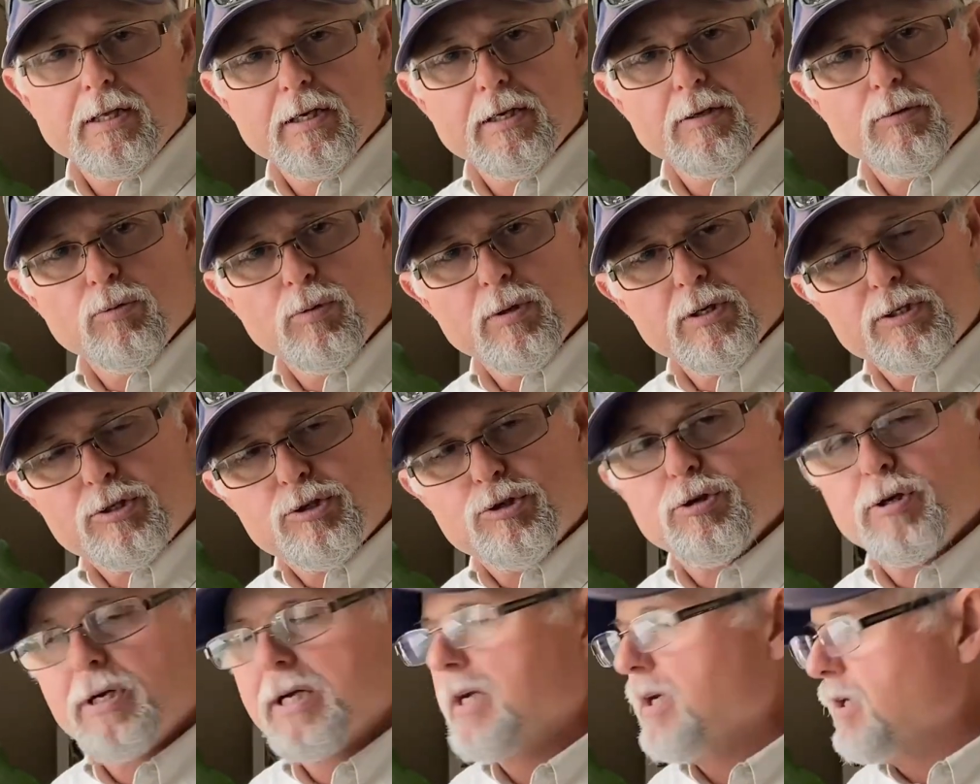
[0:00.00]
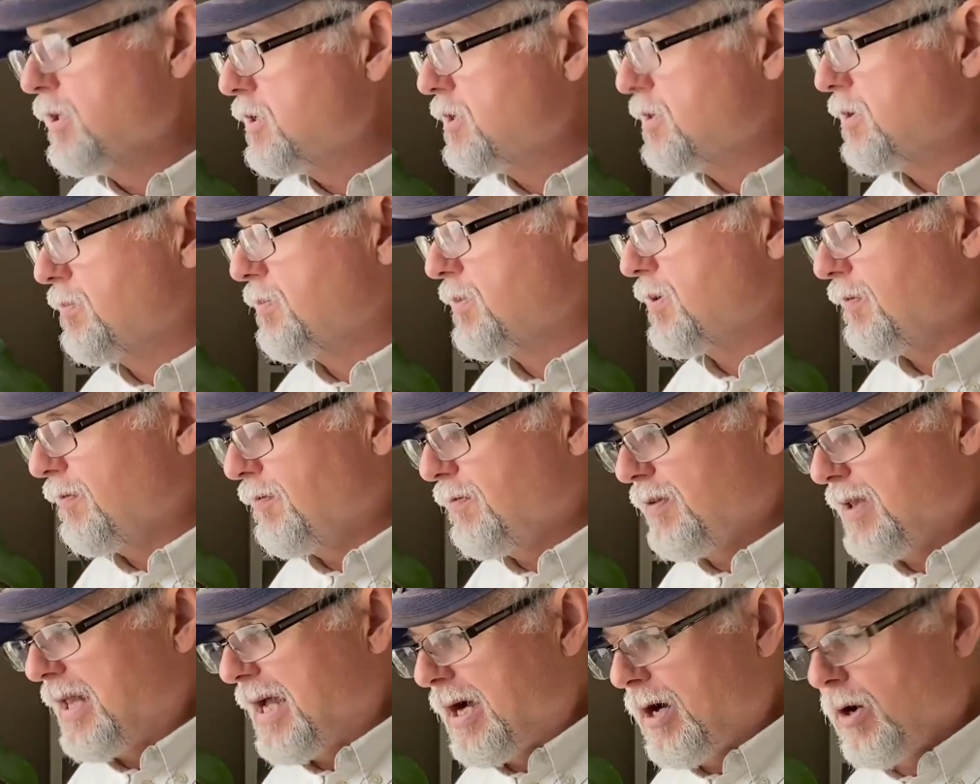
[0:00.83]
what triggers them to
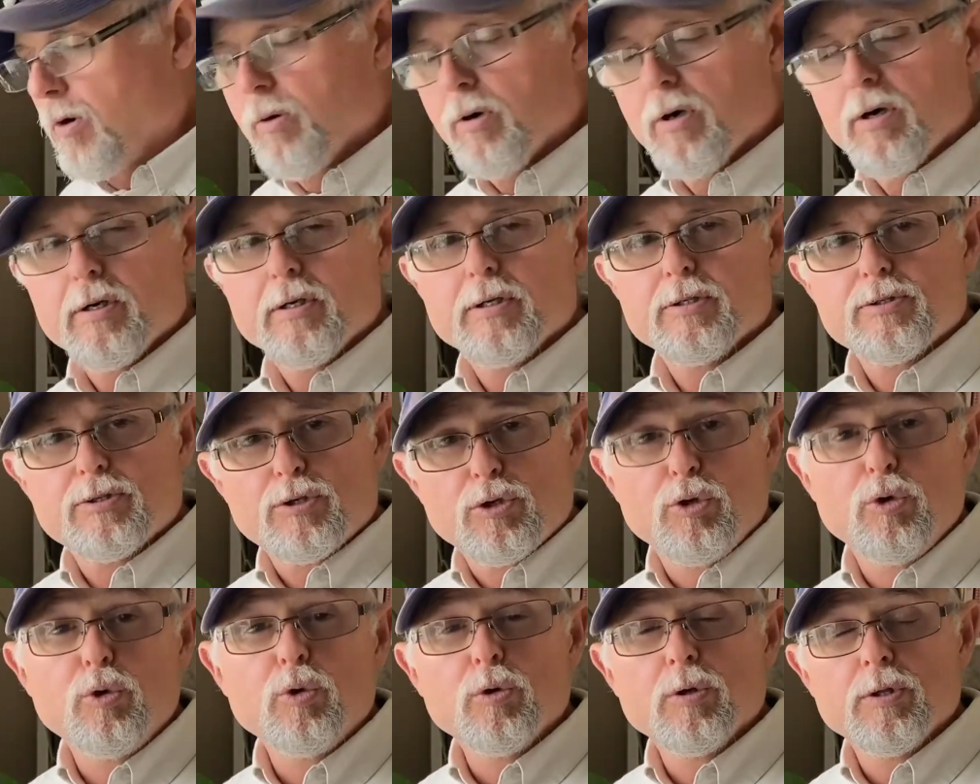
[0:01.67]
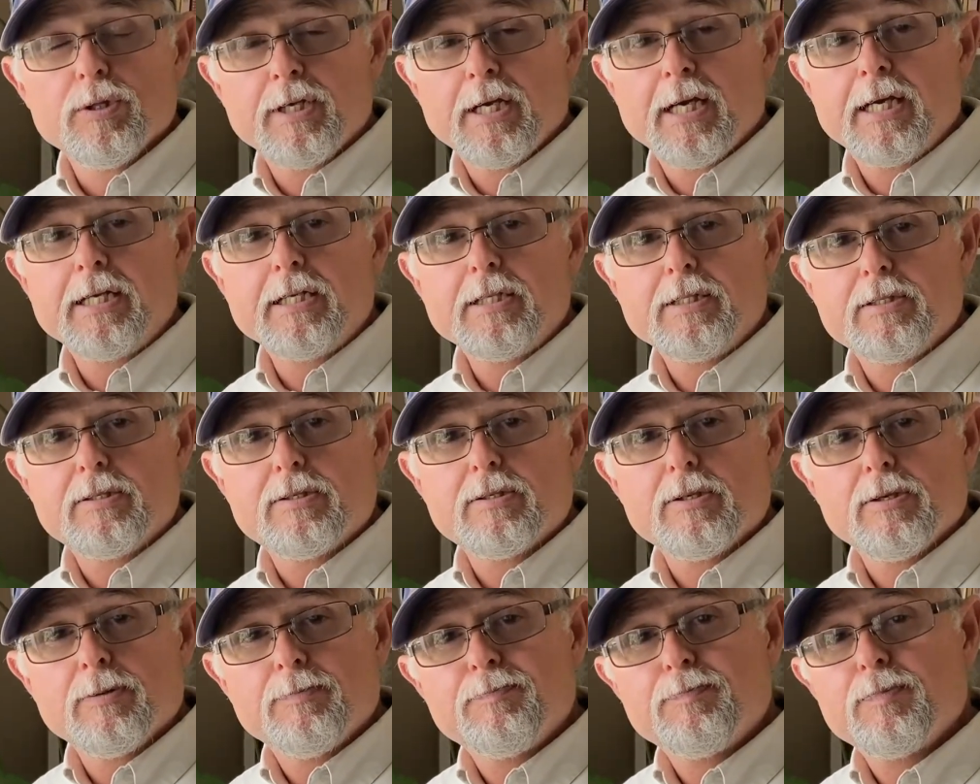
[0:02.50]
flower is cool
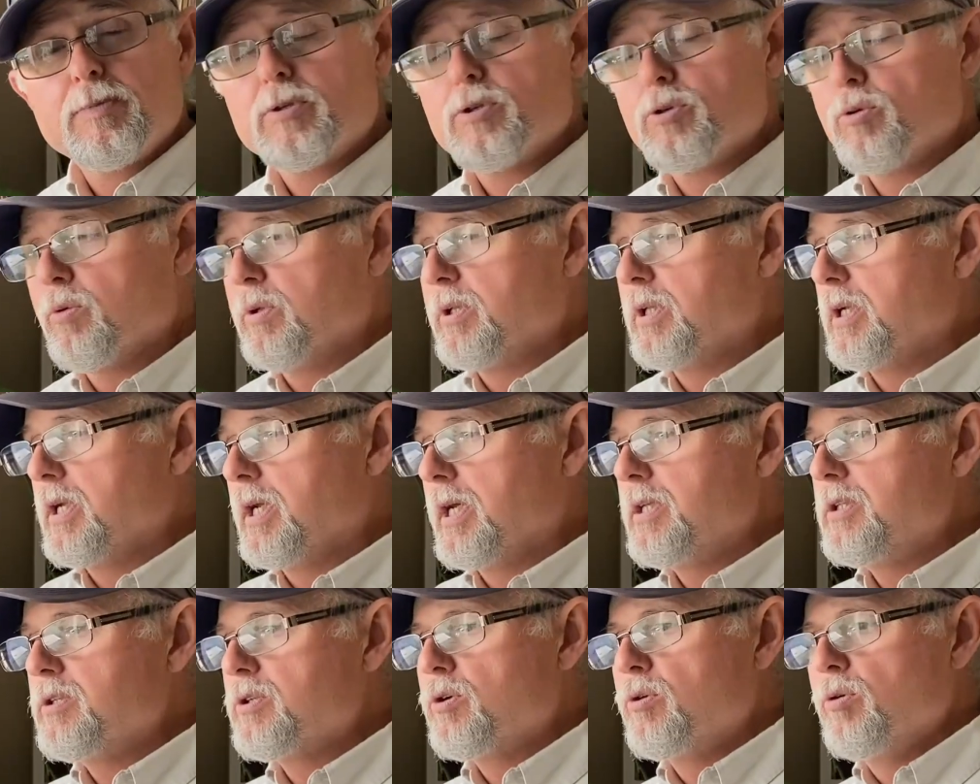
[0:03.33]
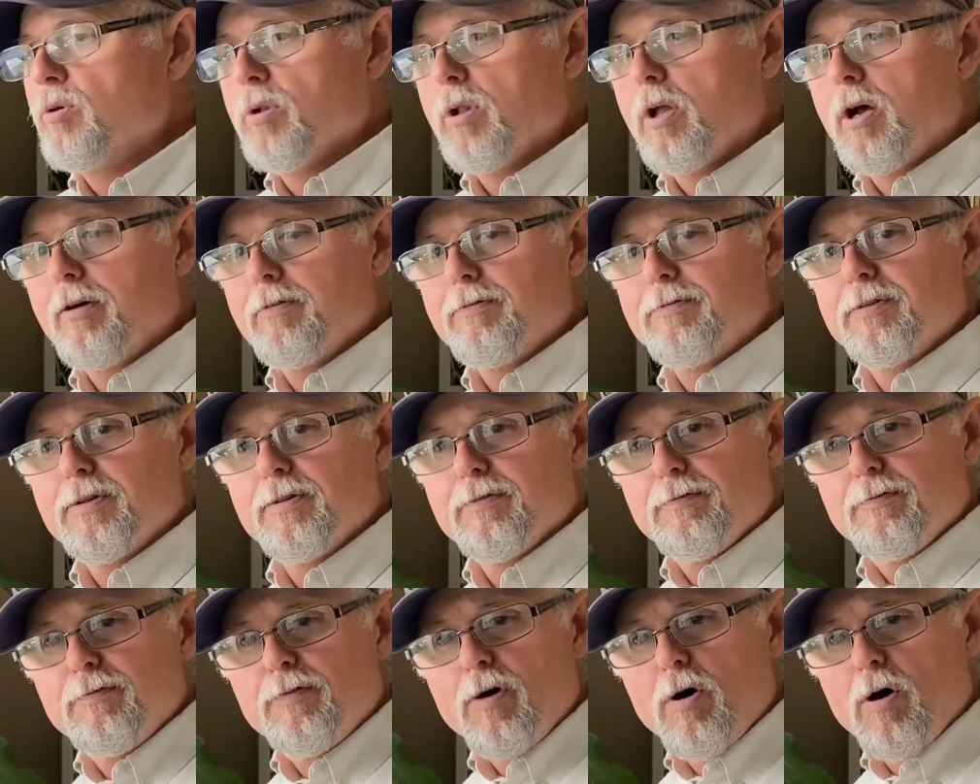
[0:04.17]
nights. So when the nights cool off in the
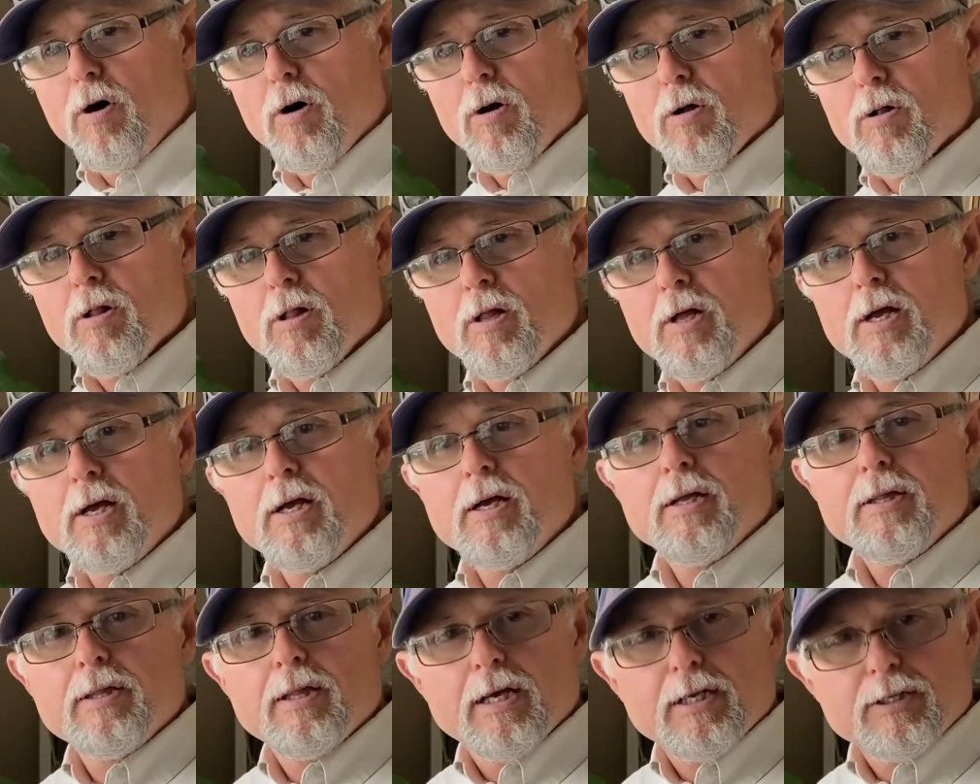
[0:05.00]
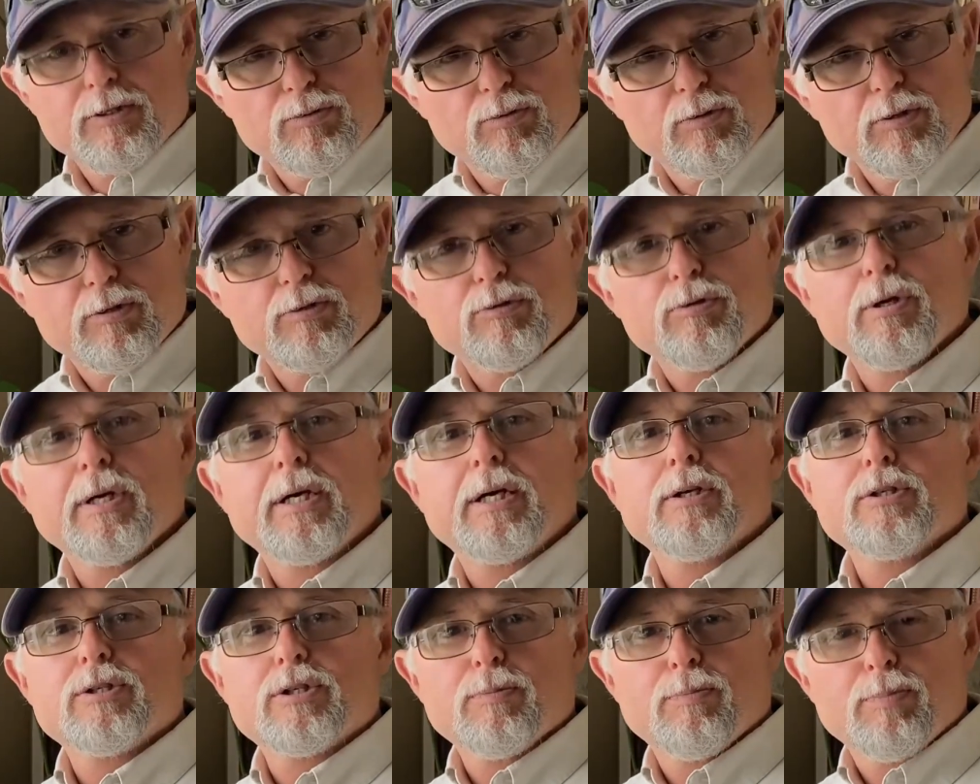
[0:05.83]
fall, that's what
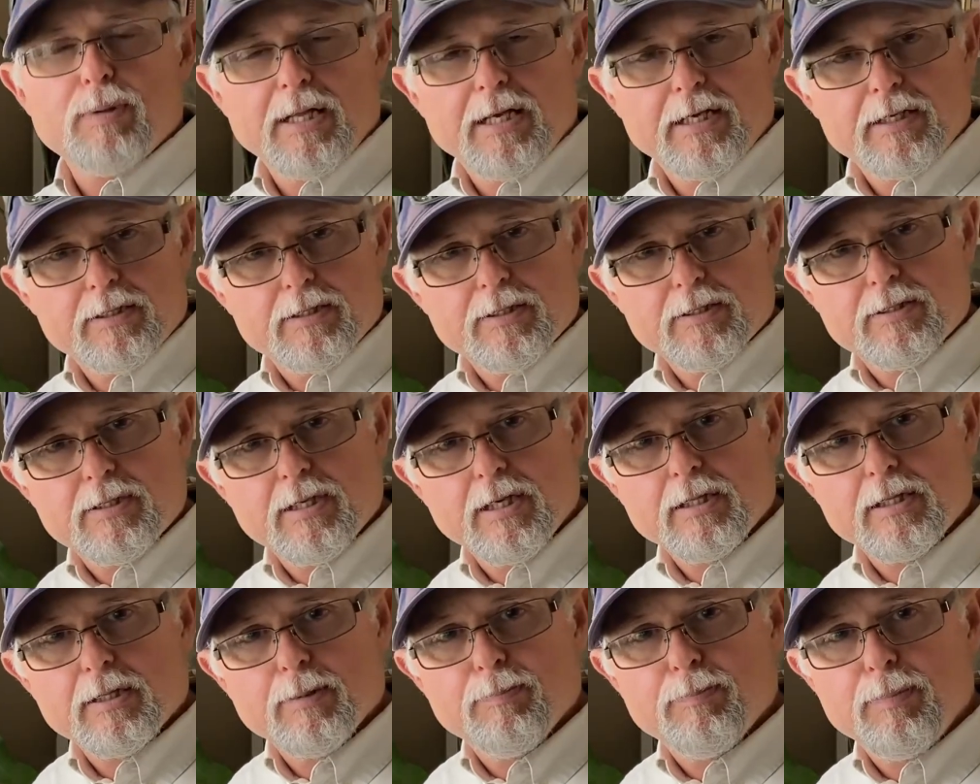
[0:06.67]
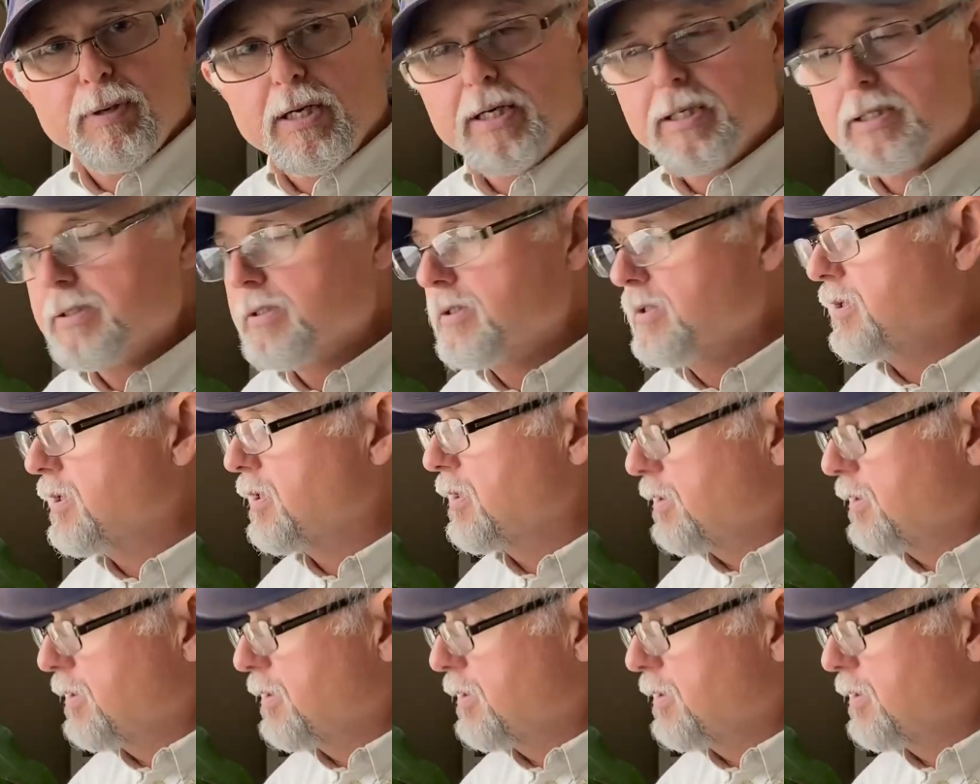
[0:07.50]
triggers the plant to set the buds